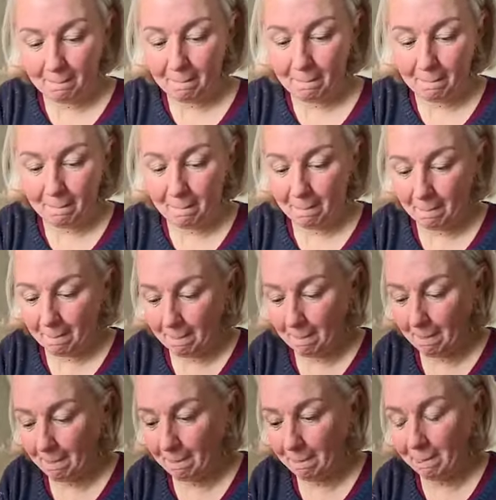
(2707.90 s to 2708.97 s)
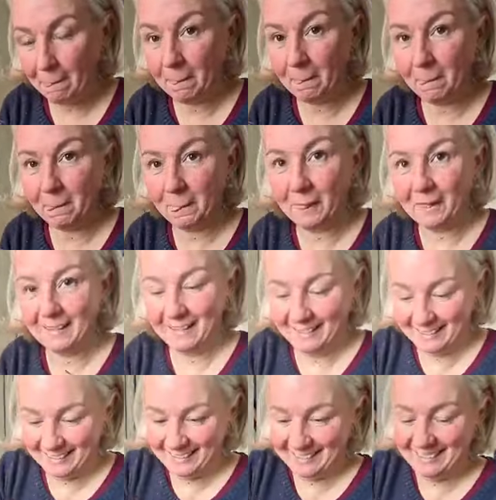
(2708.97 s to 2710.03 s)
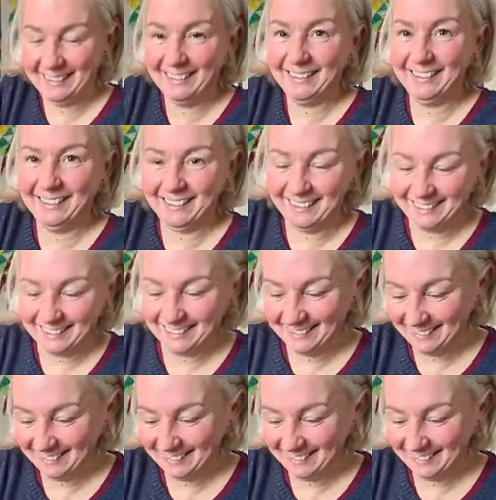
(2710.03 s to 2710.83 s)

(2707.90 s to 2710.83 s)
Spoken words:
Elaine Elaine says, be afraid, be very afraid.